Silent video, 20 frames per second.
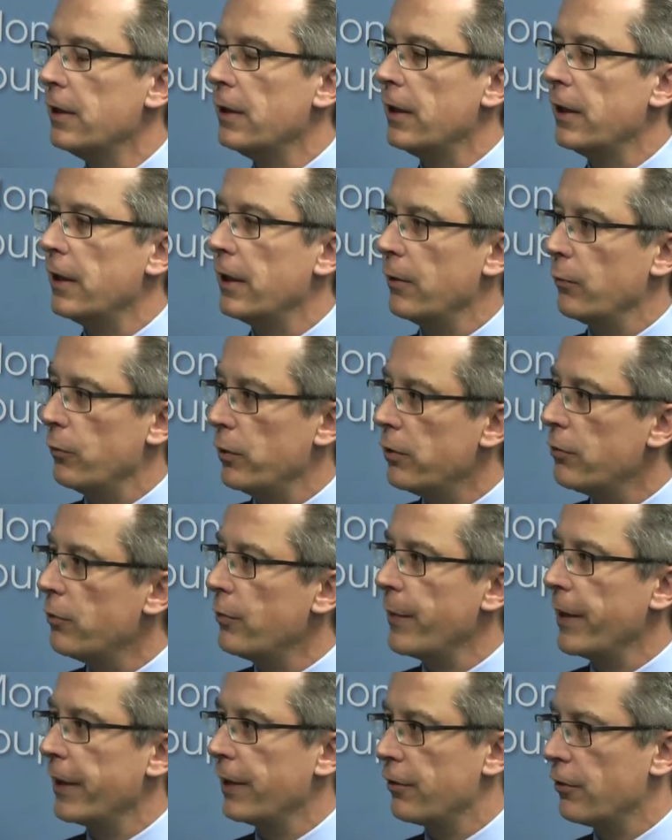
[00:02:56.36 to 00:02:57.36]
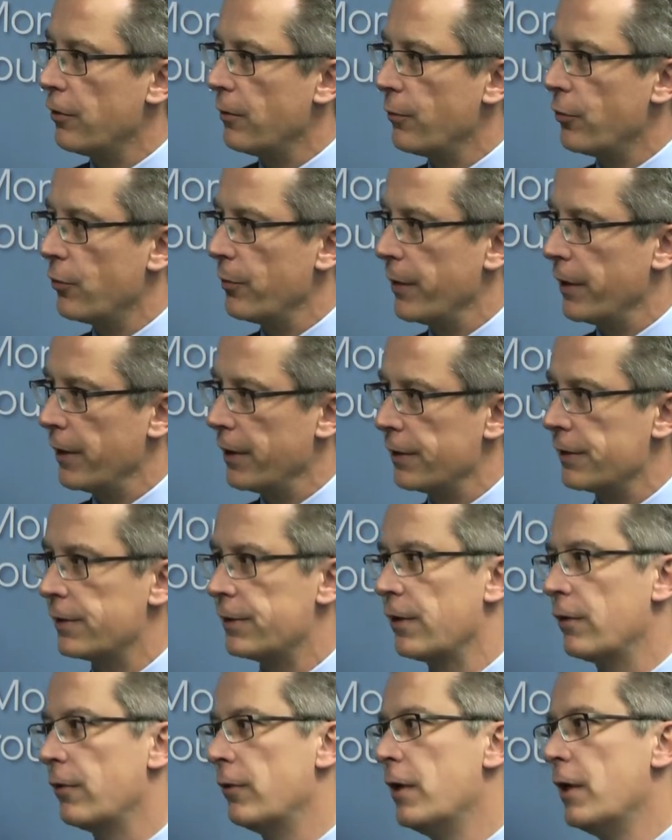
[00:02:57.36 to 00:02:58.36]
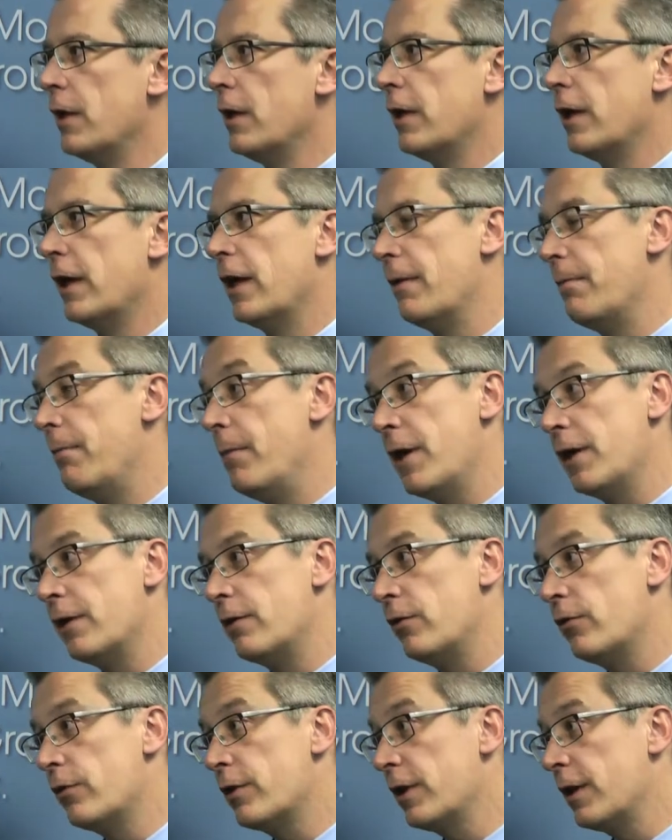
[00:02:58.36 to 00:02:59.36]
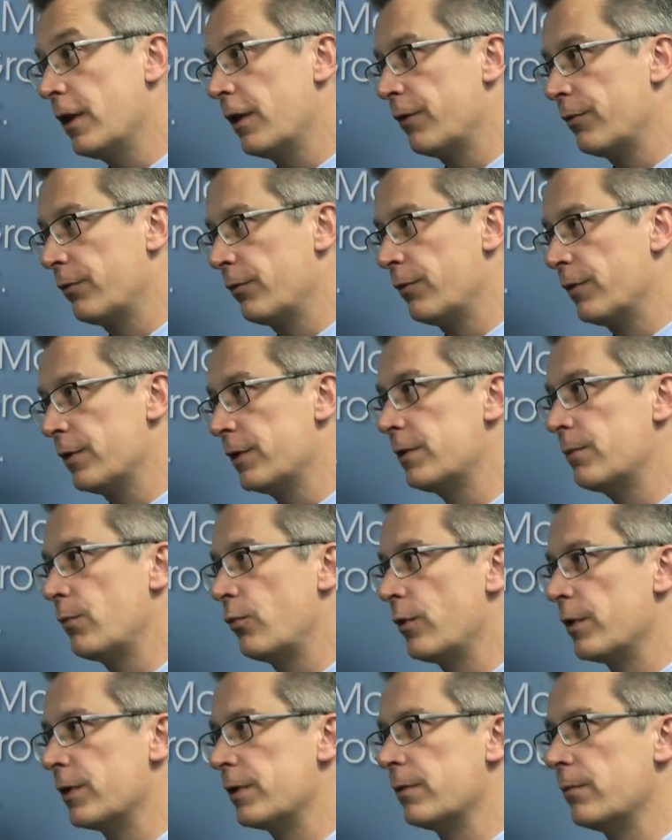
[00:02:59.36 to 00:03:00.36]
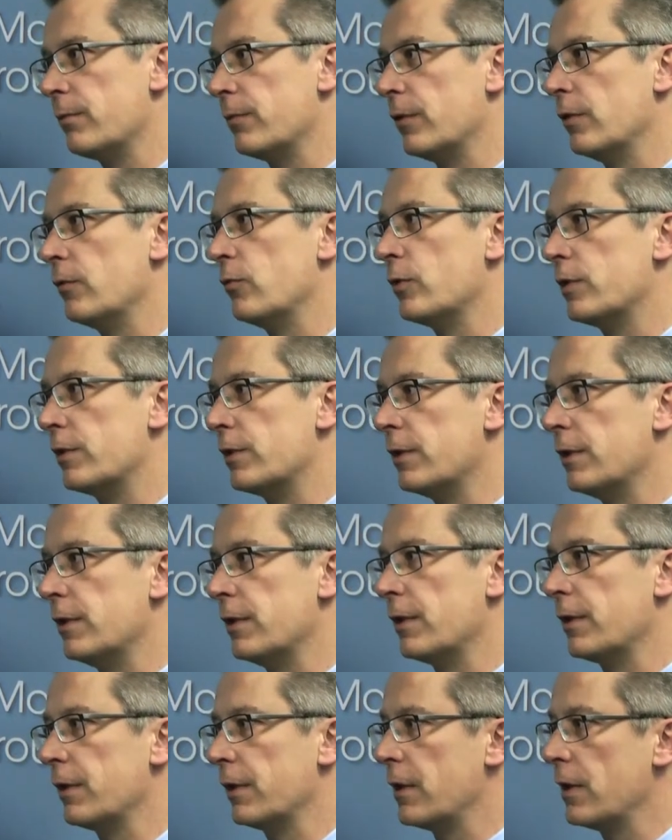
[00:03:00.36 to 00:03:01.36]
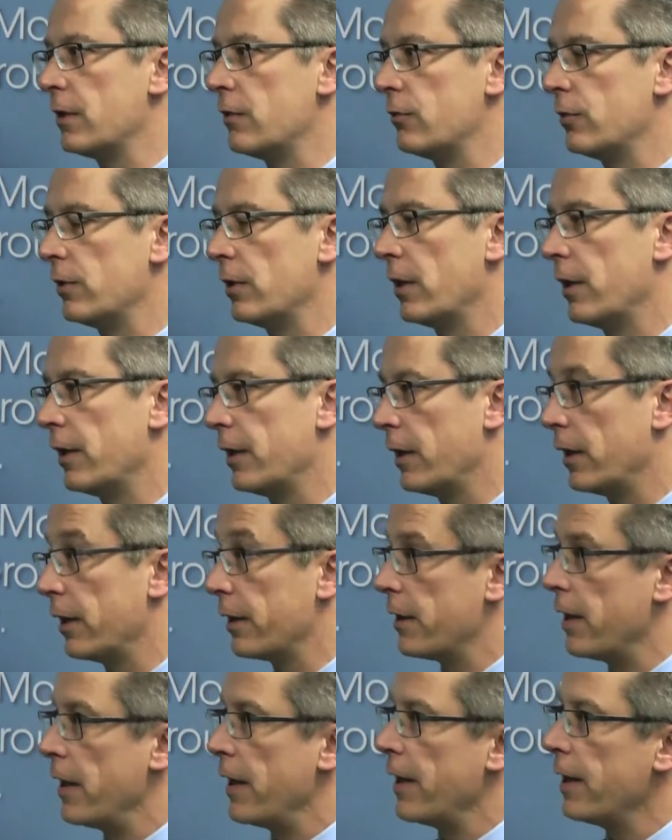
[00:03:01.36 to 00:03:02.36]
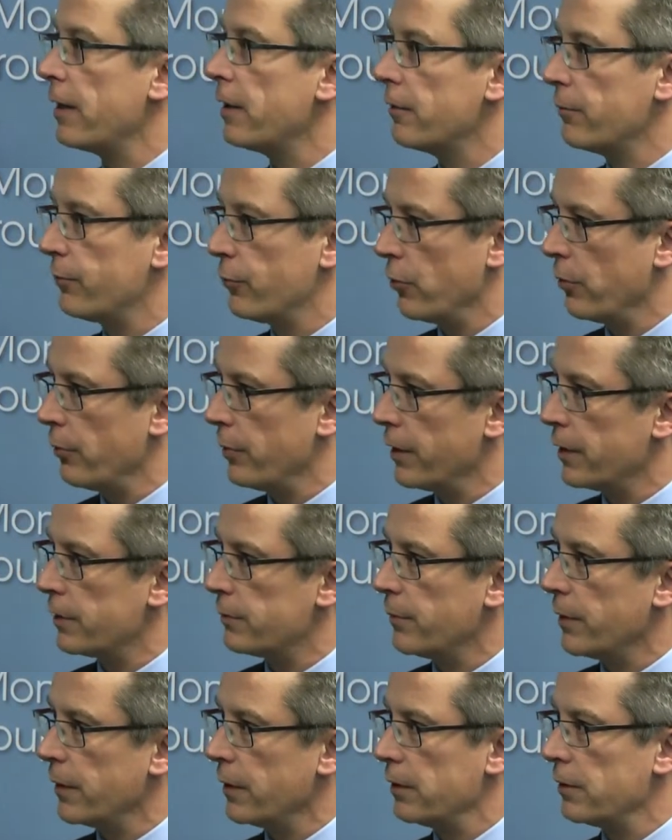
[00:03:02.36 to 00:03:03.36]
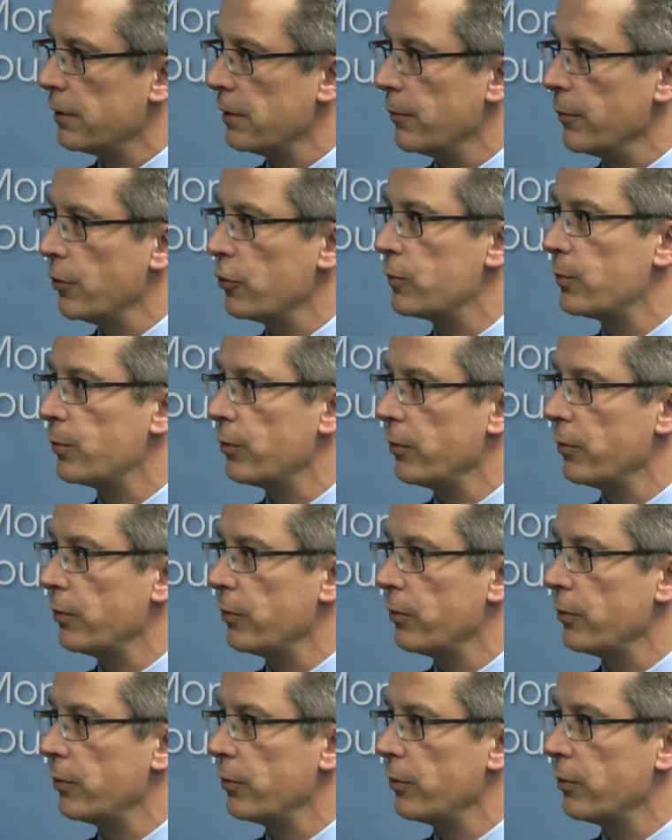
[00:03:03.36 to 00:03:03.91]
uh, will remain compromised. So uh, looking at through this prism, you would see that a country like, like Ireland probably has made uh, most